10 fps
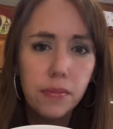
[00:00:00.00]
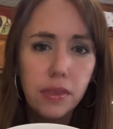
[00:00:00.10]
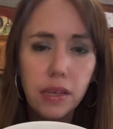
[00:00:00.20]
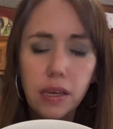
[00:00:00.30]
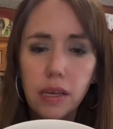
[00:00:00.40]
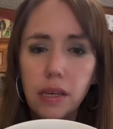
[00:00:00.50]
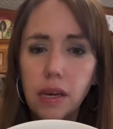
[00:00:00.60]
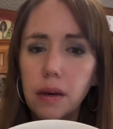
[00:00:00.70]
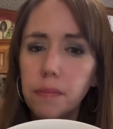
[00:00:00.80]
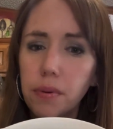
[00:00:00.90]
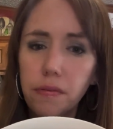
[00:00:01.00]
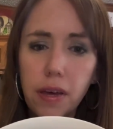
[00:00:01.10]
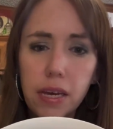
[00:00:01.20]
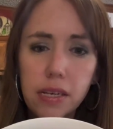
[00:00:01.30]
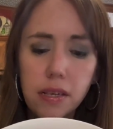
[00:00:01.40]
the
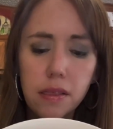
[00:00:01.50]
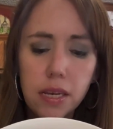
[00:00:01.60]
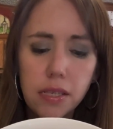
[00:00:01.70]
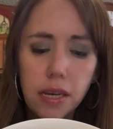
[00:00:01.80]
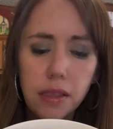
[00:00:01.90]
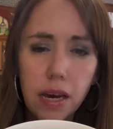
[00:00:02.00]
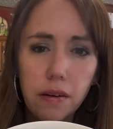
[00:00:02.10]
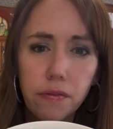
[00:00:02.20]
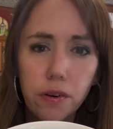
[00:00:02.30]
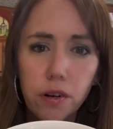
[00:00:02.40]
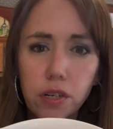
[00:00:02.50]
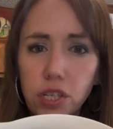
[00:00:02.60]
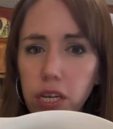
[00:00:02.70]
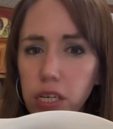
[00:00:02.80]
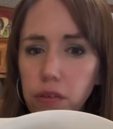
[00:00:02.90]
buffets and things like that for
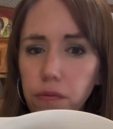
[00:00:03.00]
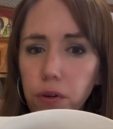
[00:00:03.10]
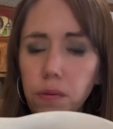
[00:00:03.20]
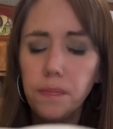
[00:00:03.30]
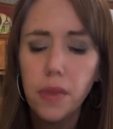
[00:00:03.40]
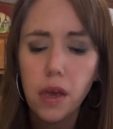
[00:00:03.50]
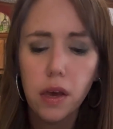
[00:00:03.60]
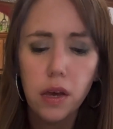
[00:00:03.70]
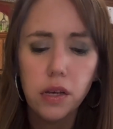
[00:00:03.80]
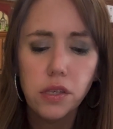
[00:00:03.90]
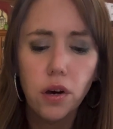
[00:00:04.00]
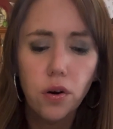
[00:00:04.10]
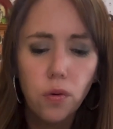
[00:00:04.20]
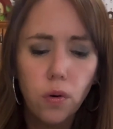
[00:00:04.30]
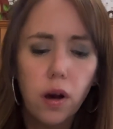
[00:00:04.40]
Chinese food.
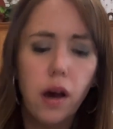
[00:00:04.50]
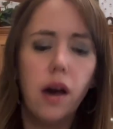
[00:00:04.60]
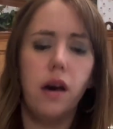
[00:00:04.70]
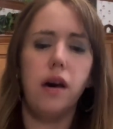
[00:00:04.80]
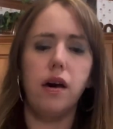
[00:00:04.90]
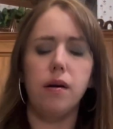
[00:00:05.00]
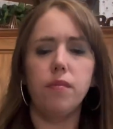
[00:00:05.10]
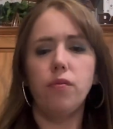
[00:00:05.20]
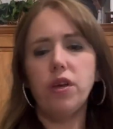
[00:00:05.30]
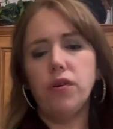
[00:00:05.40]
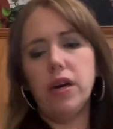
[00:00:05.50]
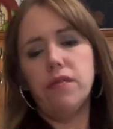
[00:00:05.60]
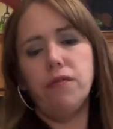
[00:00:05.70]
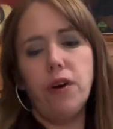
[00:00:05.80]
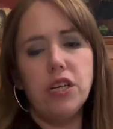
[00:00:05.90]
So when you
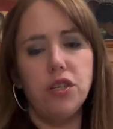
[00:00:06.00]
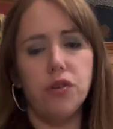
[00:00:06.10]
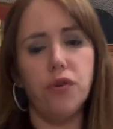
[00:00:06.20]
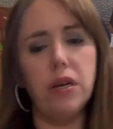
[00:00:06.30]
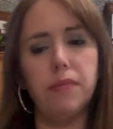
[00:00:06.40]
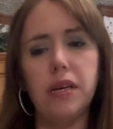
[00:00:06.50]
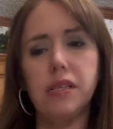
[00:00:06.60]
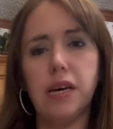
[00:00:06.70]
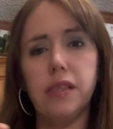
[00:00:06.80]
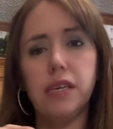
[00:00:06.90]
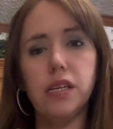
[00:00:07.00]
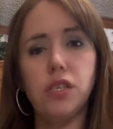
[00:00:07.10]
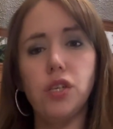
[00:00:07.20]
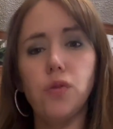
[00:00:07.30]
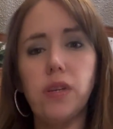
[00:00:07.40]
get fresh green beans like this,
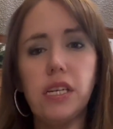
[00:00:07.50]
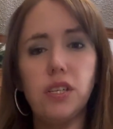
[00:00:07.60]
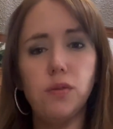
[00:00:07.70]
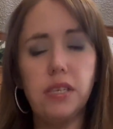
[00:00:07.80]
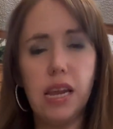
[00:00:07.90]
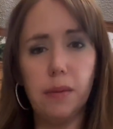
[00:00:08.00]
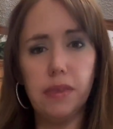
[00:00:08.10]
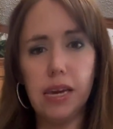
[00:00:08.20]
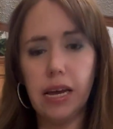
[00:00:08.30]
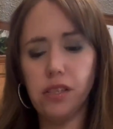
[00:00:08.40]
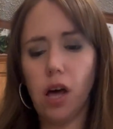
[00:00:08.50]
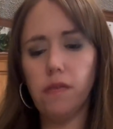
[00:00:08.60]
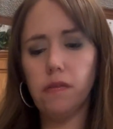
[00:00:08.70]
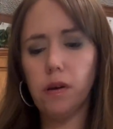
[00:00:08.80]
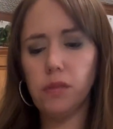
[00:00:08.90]
you need to snap the ends off
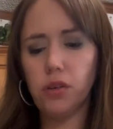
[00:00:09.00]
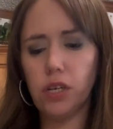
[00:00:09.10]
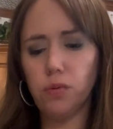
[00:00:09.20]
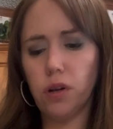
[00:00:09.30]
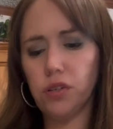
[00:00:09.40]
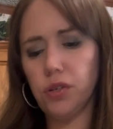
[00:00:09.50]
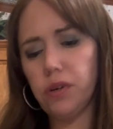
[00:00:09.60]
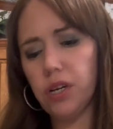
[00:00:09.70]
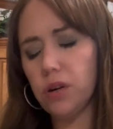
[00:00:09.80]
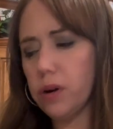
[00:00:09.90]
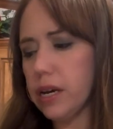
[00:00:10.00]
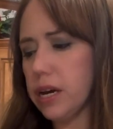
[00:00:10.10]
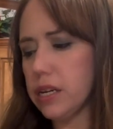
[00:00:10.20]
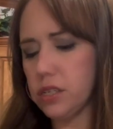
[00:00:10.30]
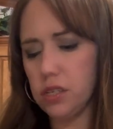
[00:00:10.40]
of them. So that's what I'll do here while I
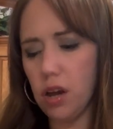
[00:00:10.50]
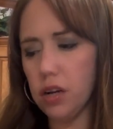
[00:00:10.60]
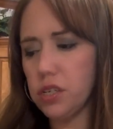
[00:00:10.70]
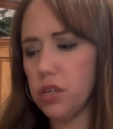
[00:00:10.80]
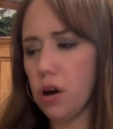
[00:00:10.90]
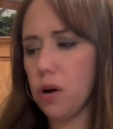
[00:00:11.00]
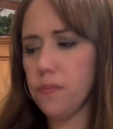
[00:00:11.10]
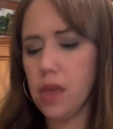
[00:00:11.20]
kind of just talk to y'all.